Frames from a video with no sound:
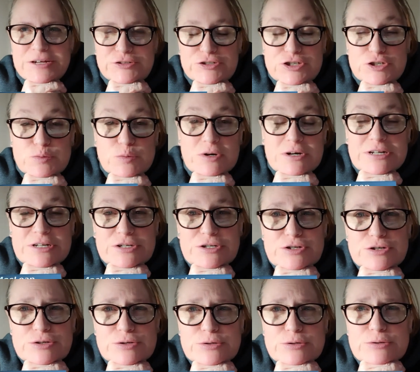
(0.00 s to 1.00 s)
Just wanted
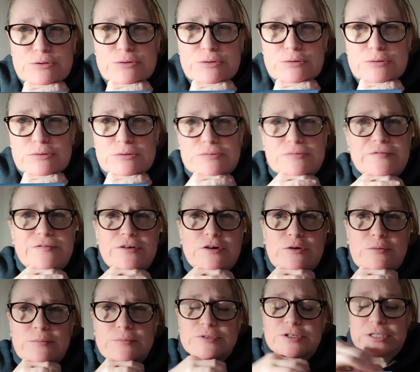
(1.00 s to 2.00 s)
to
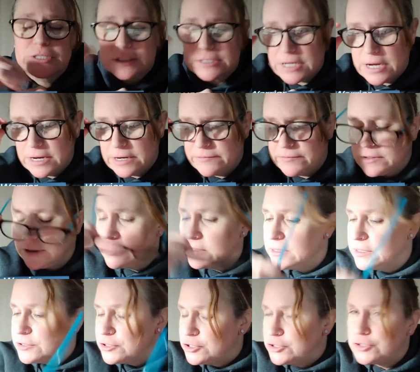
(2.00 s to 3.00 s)
film just kind of
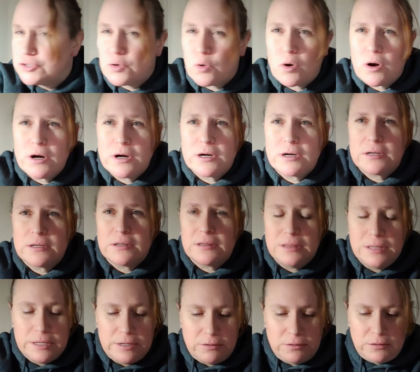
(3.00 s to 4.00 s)
a, a short
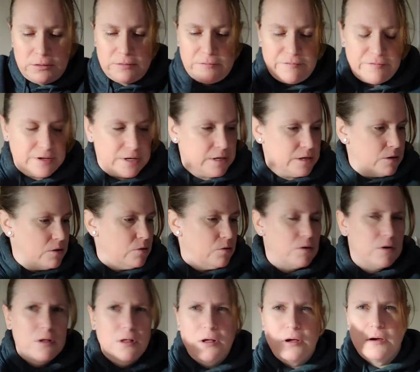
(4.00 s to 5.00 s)
little video
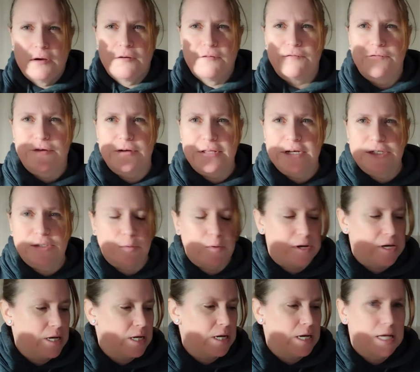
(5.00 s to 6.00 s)
for this
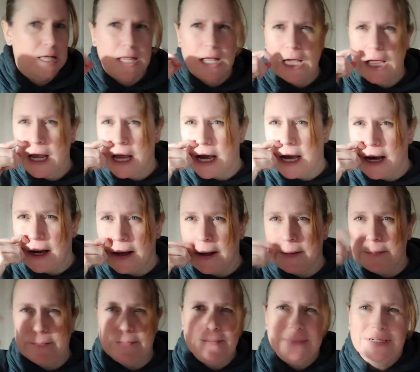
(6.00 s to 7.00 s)
week.
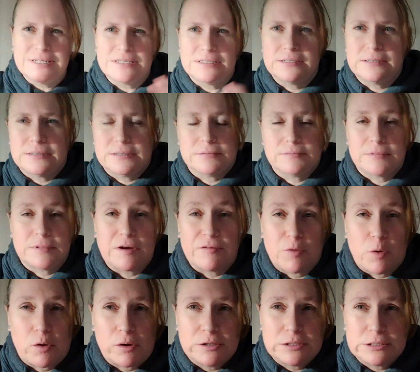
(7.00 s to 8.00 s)
Um, it's, of
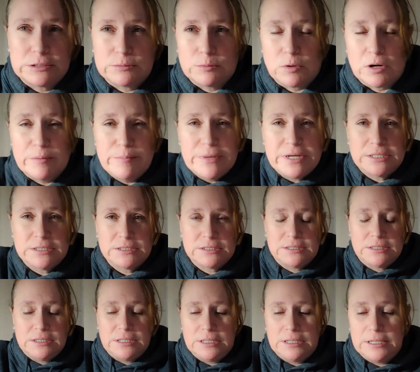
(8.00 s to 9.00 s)
course, we're
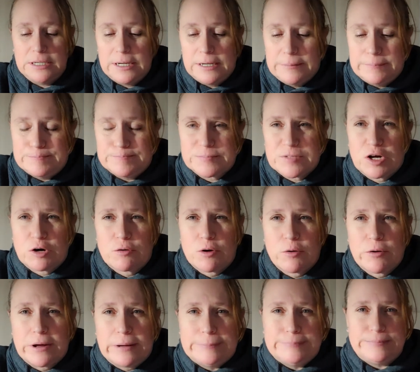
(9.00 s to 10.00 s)
amidst the uh,
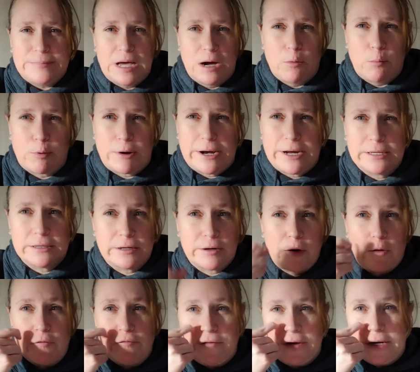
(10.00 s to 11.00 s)
corona outbreak,
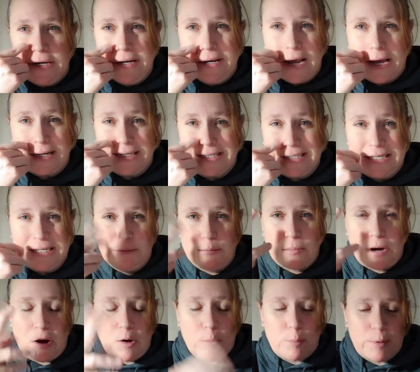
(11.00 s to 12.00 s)
COVID
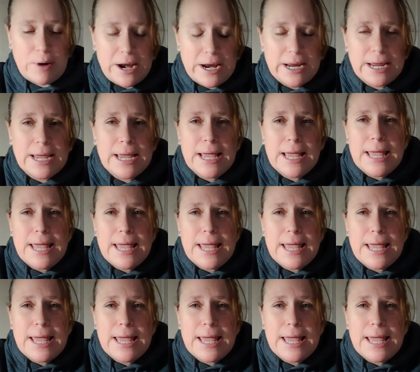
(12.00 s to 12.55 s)
nineteen outbreak.